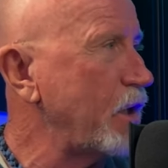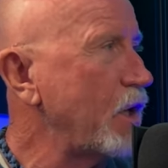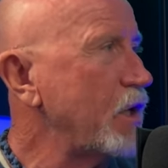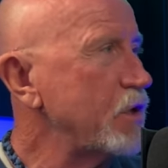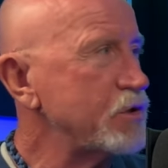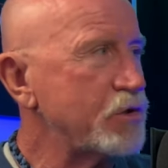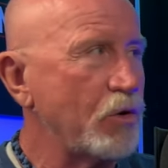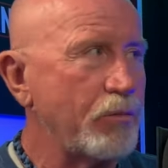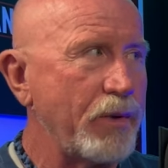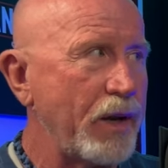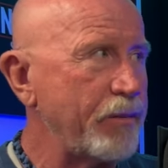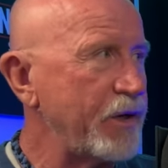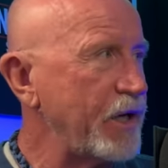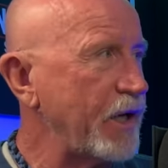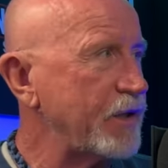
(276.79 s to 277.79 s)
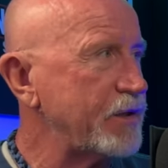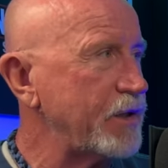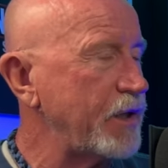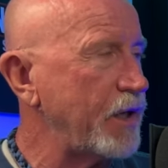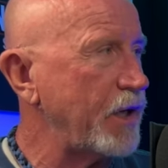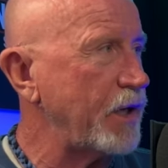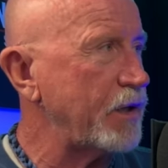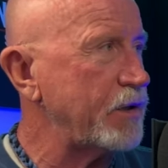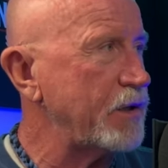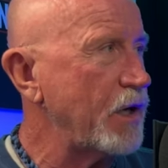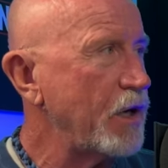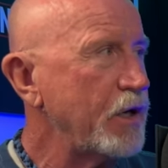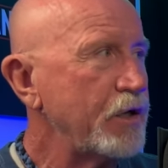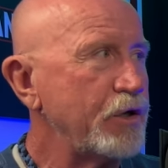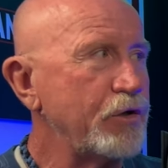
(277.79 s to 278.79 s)
Right. So maybe at the end
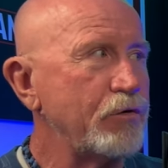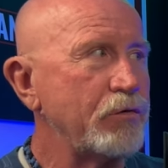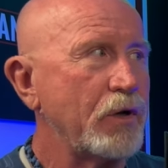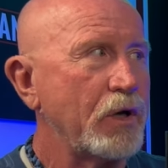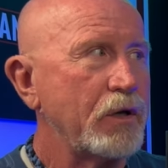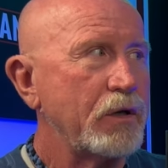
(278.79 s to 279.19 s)
you...